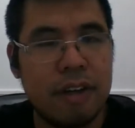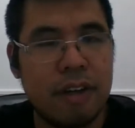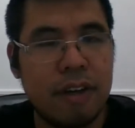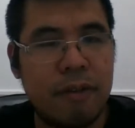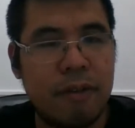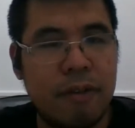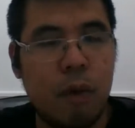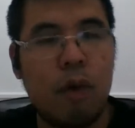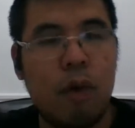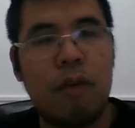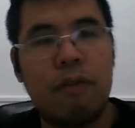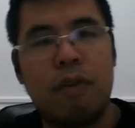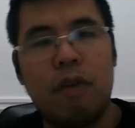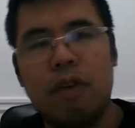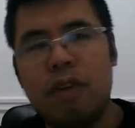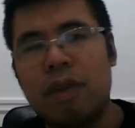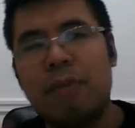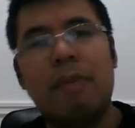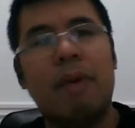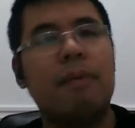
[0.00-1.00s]

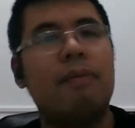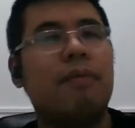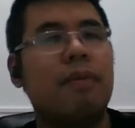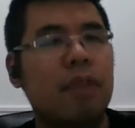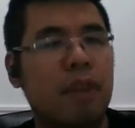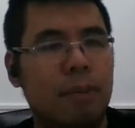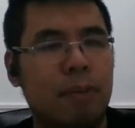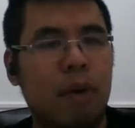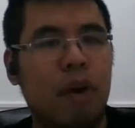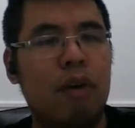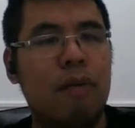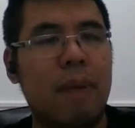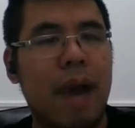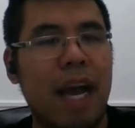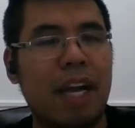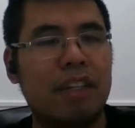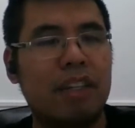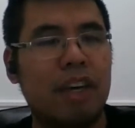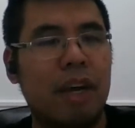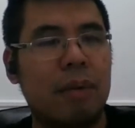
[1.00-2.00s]
For the burn
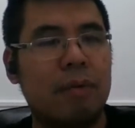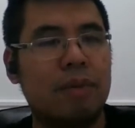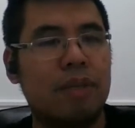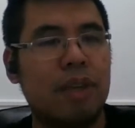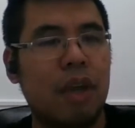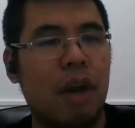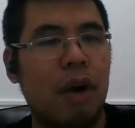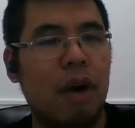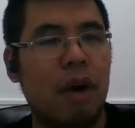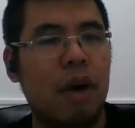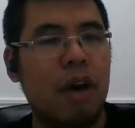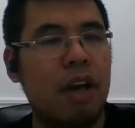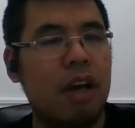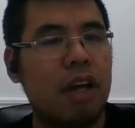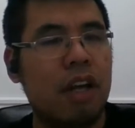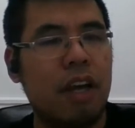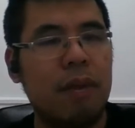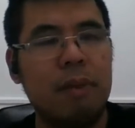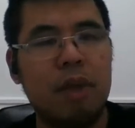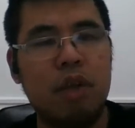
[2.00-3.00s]
matchup. So
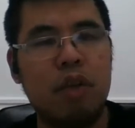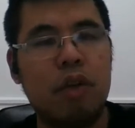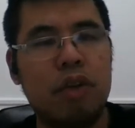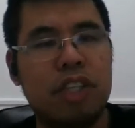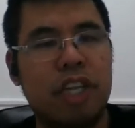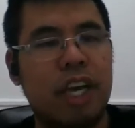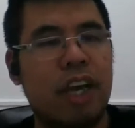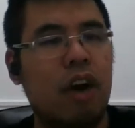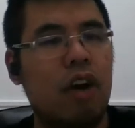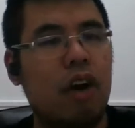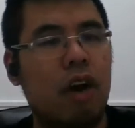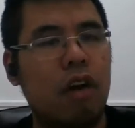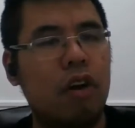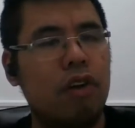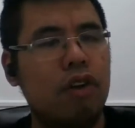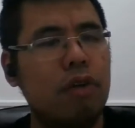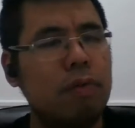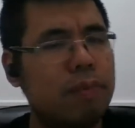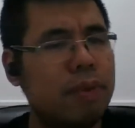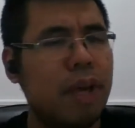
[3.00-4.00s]
give me your take. Are
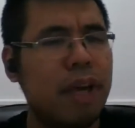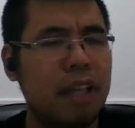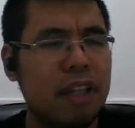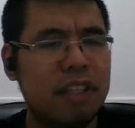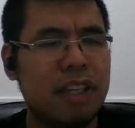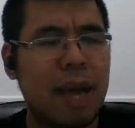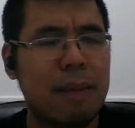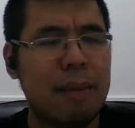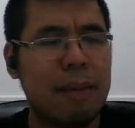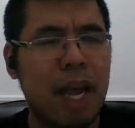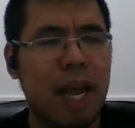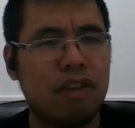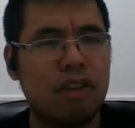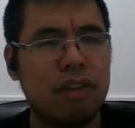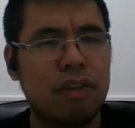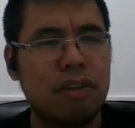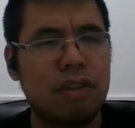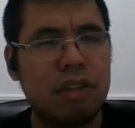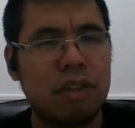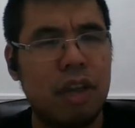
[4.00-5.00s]
you playing the
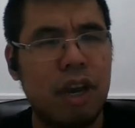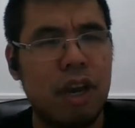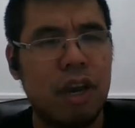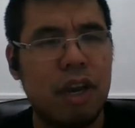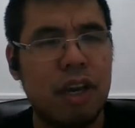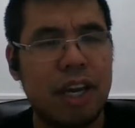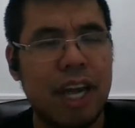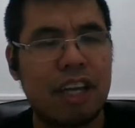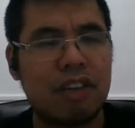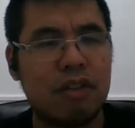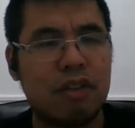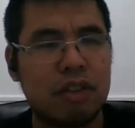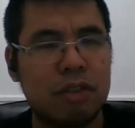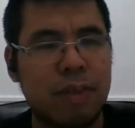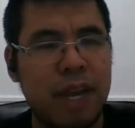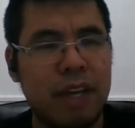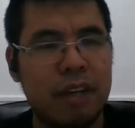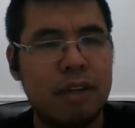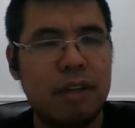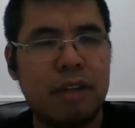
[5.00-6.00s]
Snapcaster's
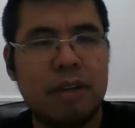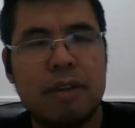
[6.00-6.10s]
main?